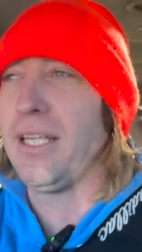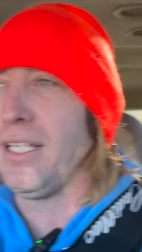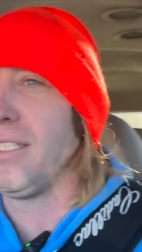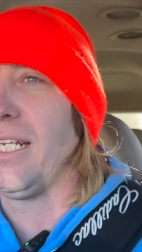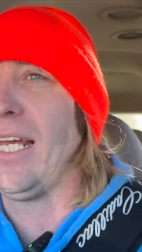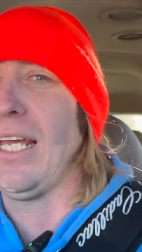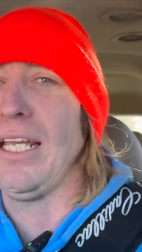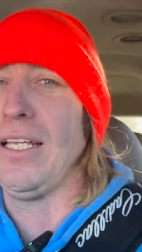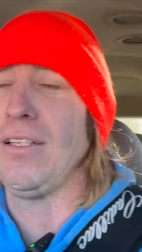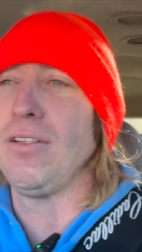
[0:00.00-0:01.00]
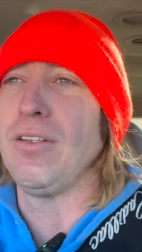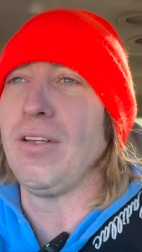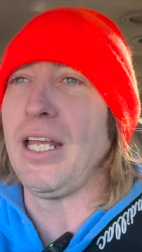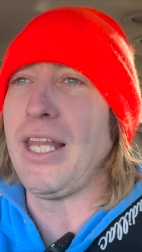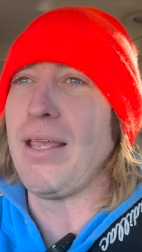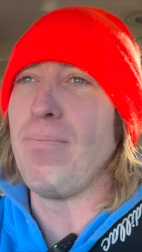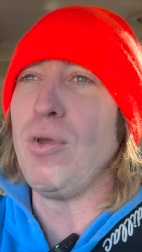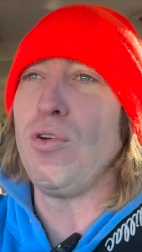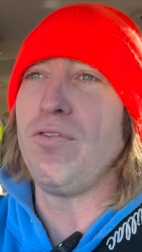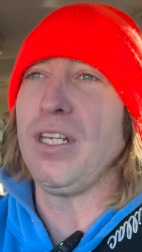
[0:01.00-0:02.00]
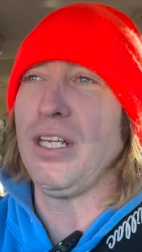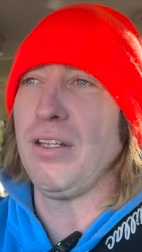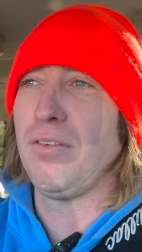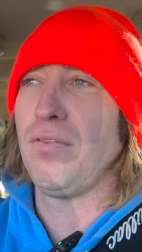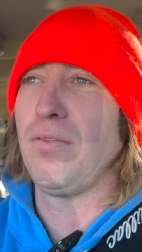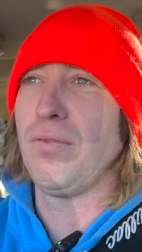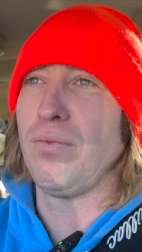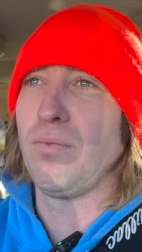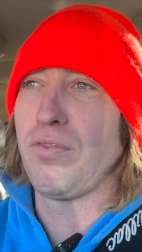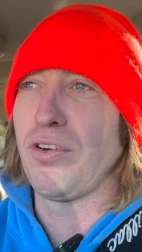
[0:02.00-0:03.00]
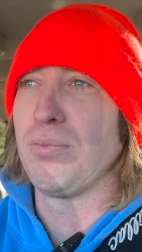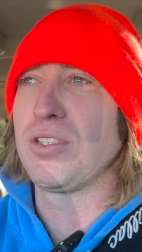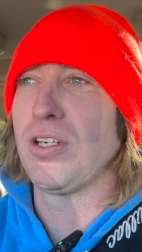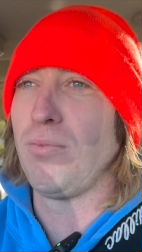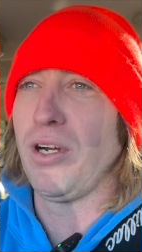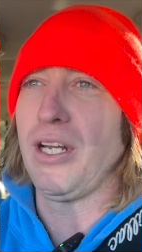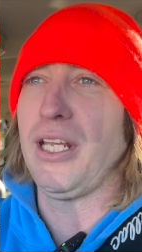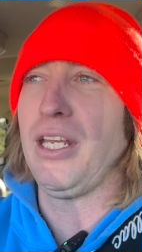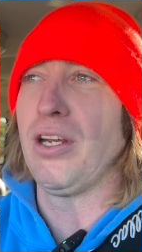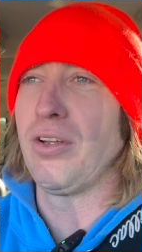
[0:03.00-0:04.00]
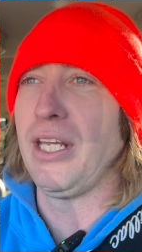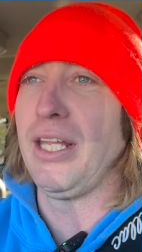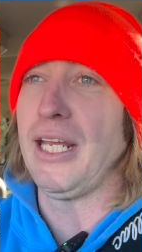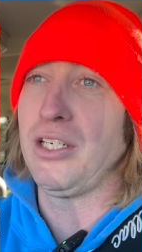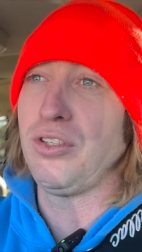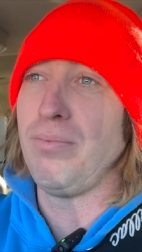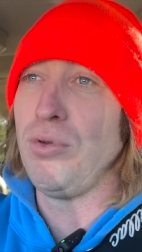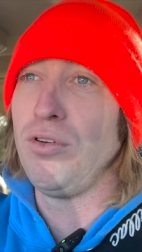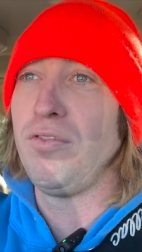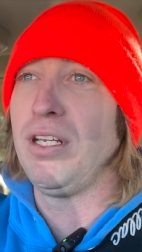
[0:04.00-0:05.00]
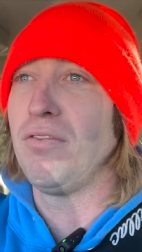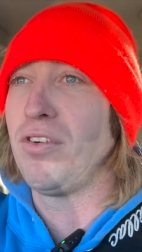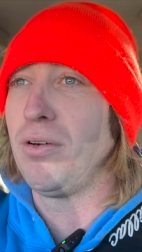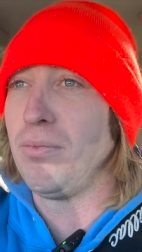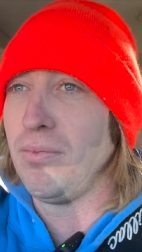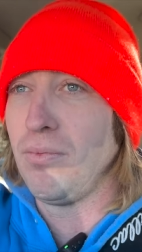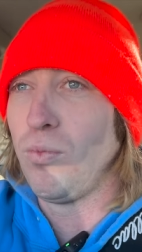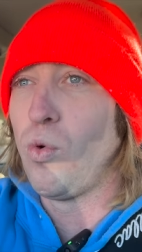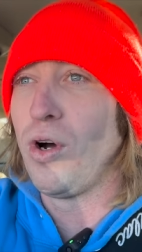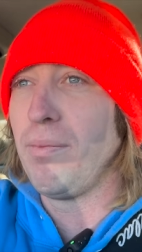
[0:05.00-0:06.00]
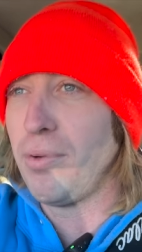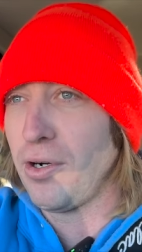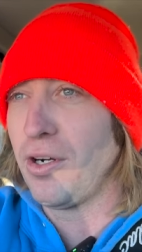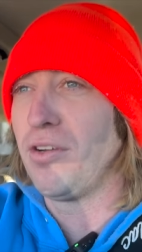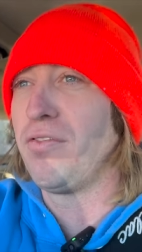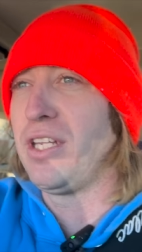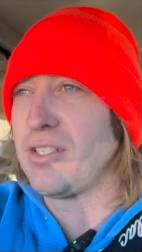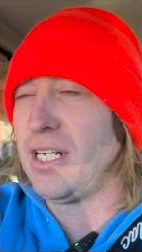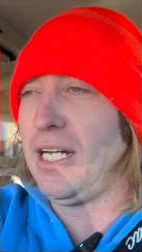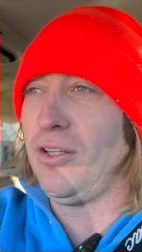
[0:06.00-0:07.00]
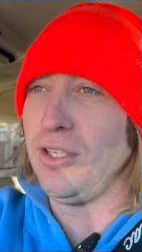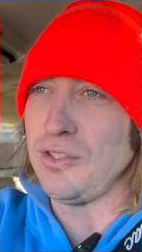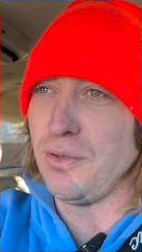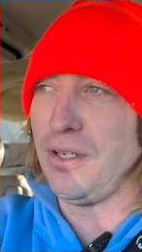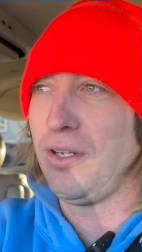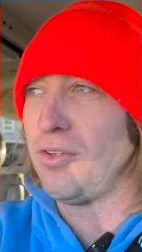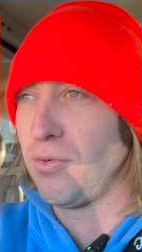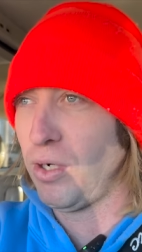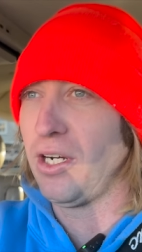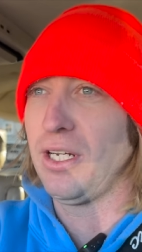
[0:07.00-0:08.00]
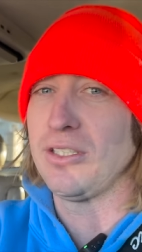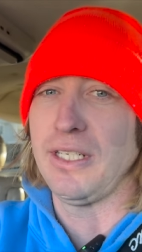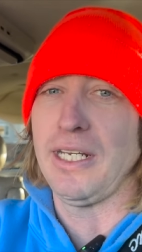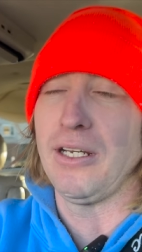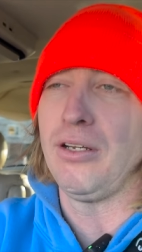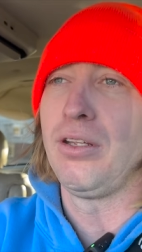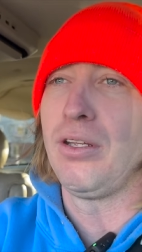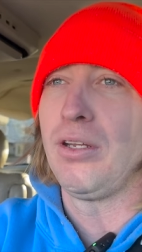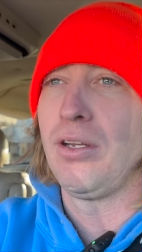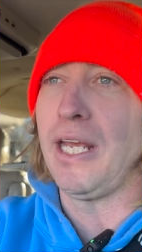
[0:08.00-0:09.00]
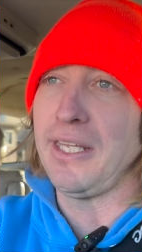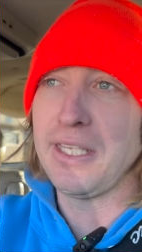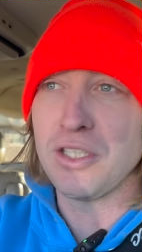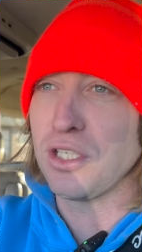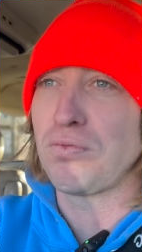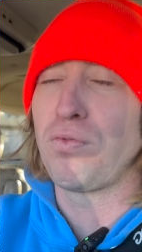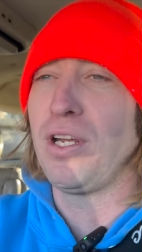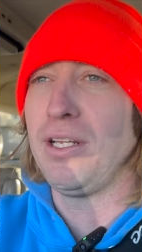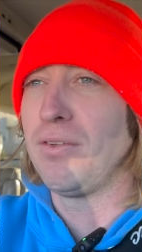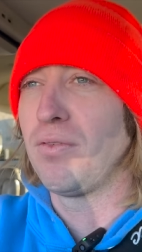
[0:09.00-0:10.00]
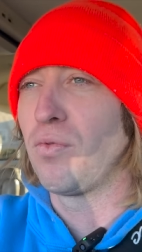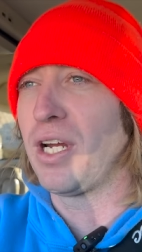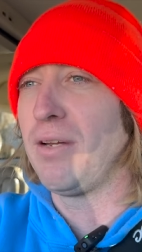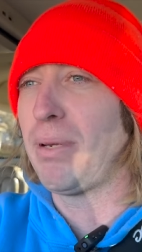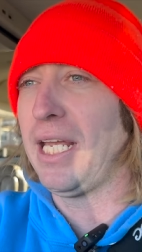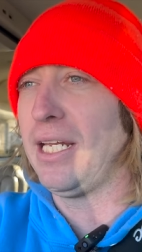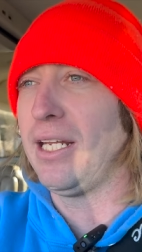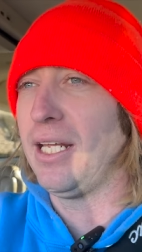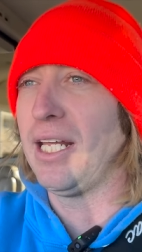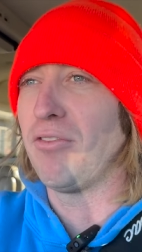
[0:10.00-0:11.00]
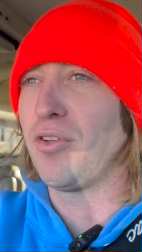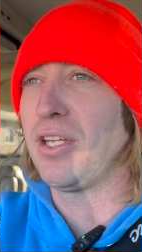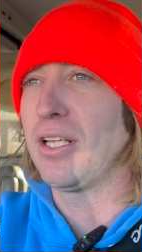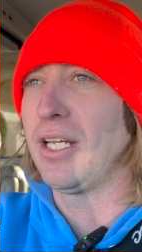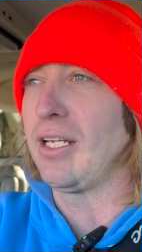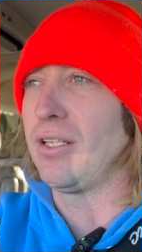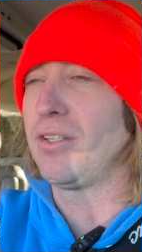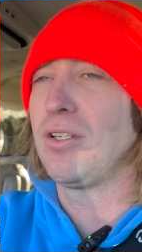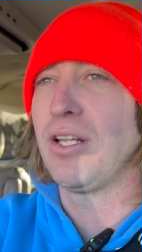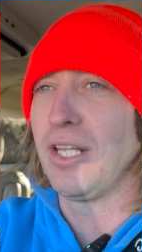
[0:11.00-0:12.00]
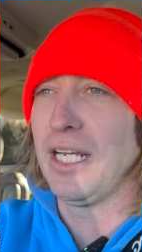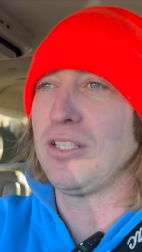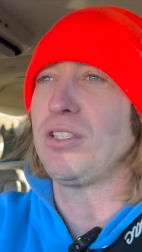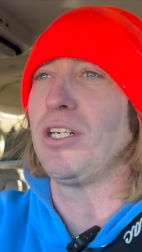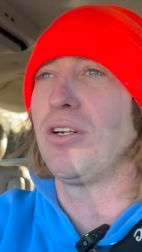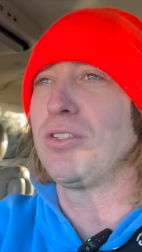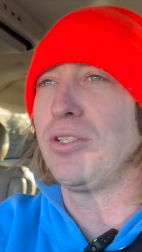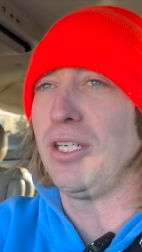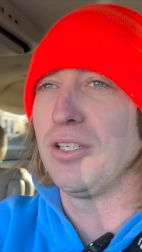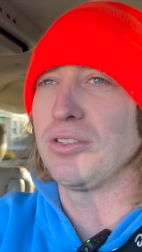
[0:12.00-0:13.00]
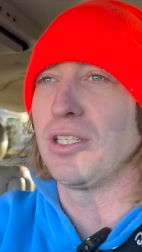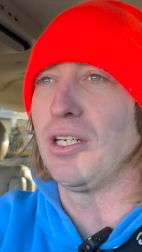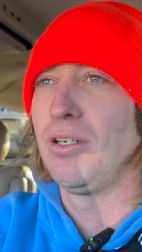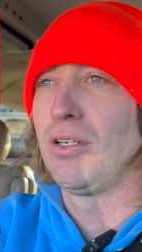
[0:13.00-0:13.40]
in the day, and they moved it from somewhere to here, and then they actually moved it from one part of this island to an, to where it is now, and then they just re repainted it and everything like last year or two years ago. It's a lot